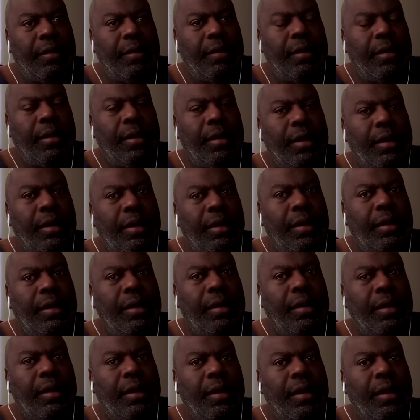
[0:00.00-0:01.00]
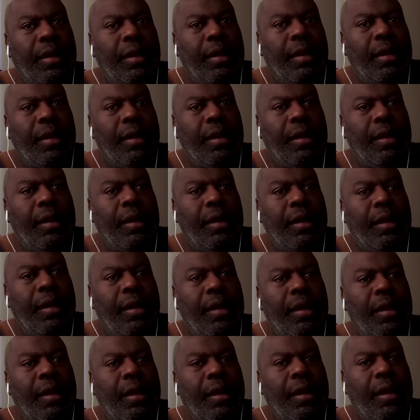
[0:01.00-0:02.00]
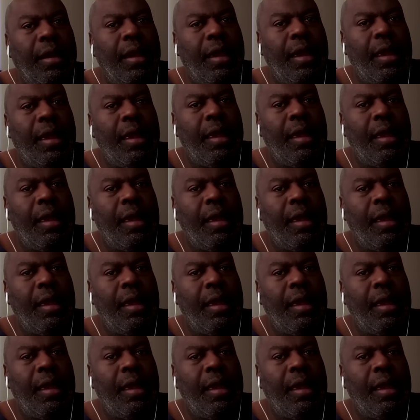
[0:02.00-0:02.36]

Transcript: Nobody speaks.